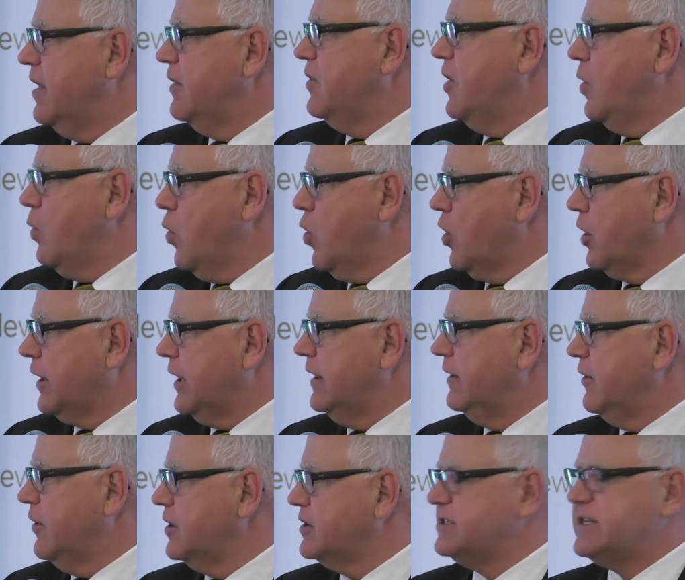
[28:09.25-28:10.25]
They're working.
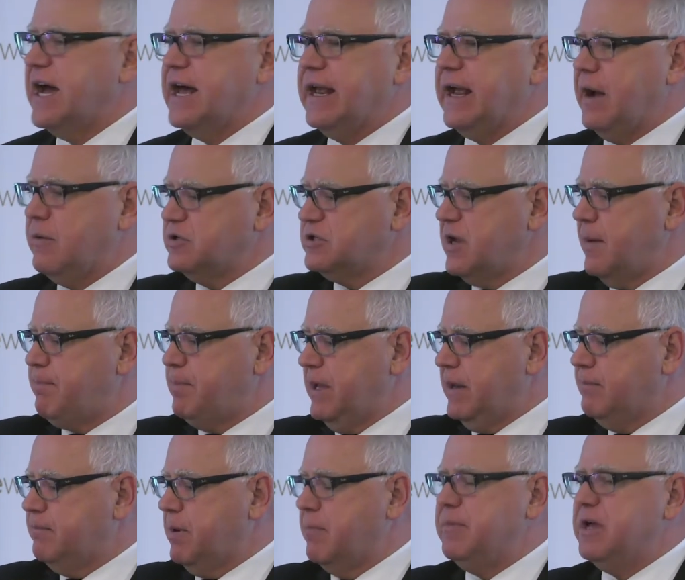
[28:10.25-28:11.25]
They're exciting. I was up
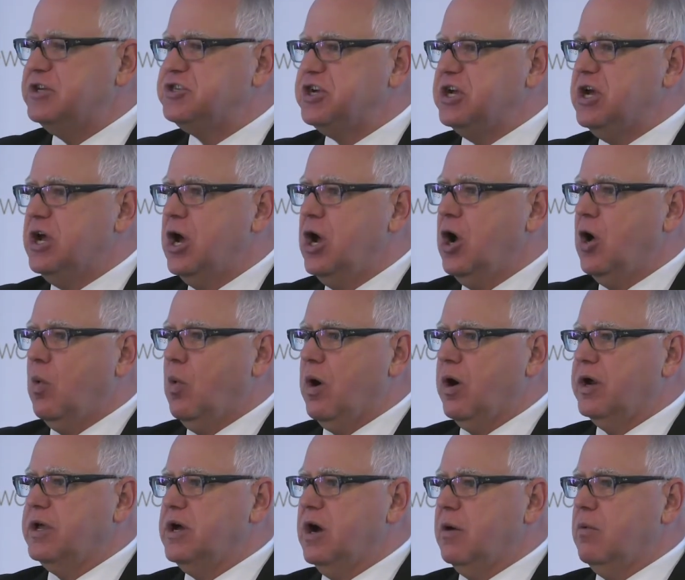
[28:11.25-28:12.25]
in Bemidji
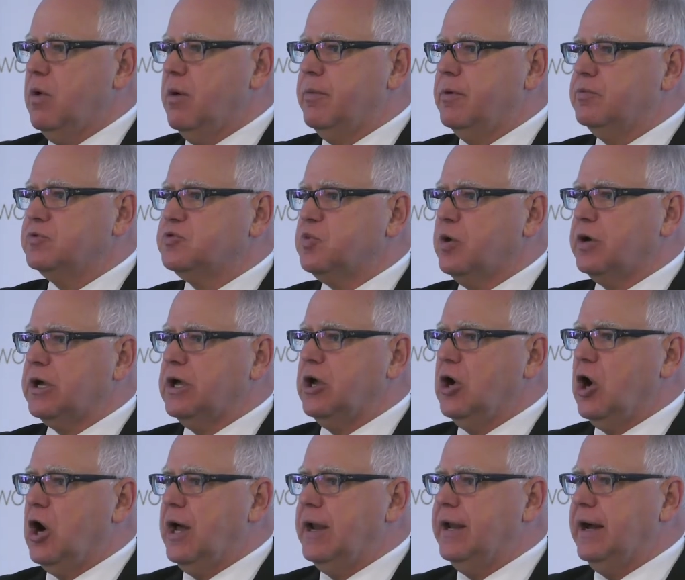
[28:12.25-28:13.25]
where a young woman was working
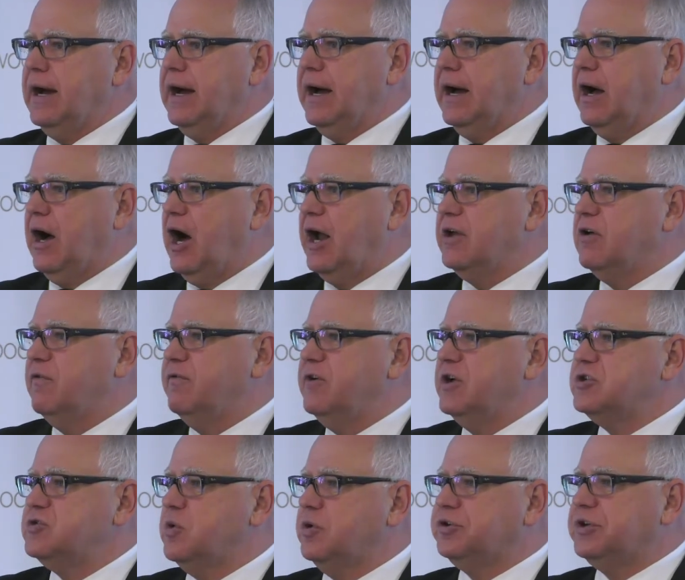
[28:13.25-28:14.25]
on
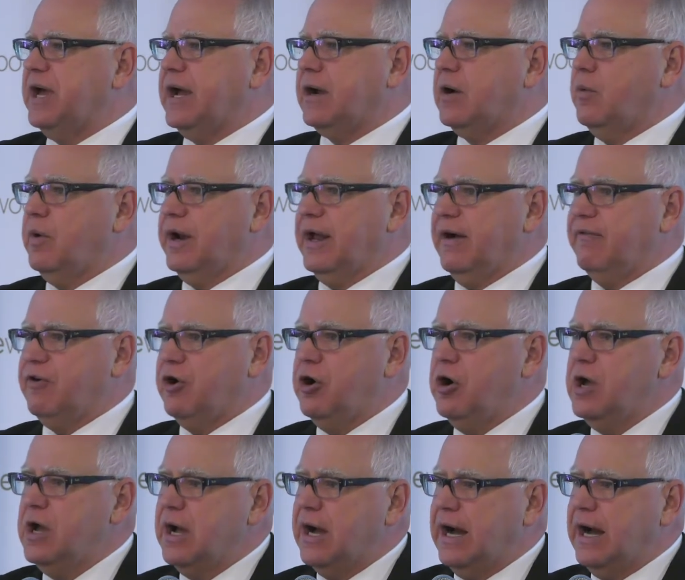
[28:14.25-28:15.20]
audio-visual tech or whatever.